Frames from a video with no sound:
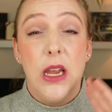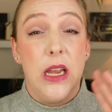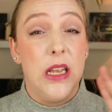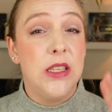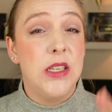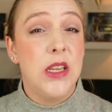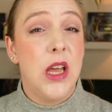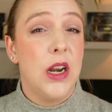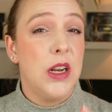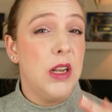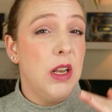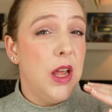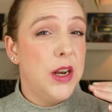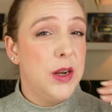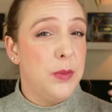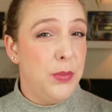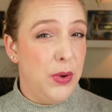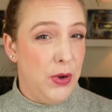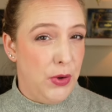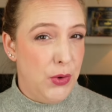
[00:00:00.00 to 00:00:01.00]
It's got a
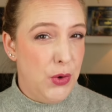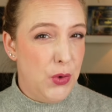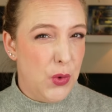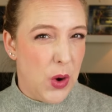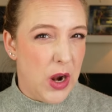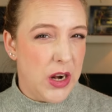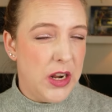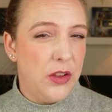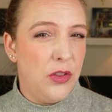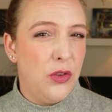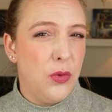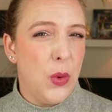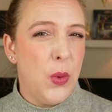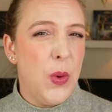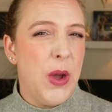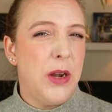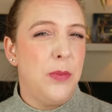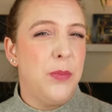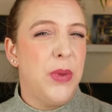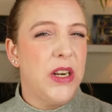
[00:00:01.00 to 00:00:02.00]
lot of blue running
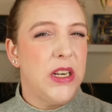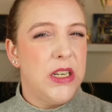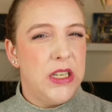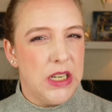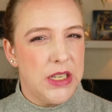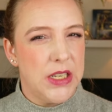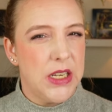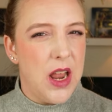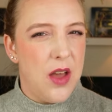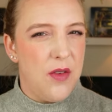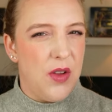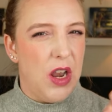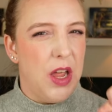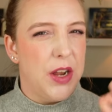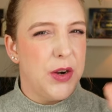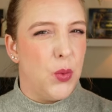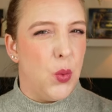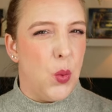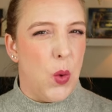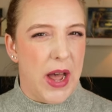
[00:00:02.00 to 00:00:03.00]
through it, but it doesn't have a
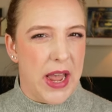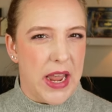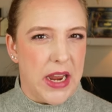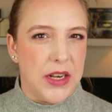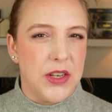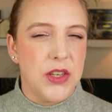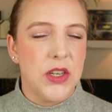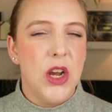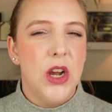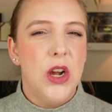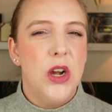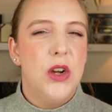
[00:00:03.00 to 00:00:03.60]
lot of white.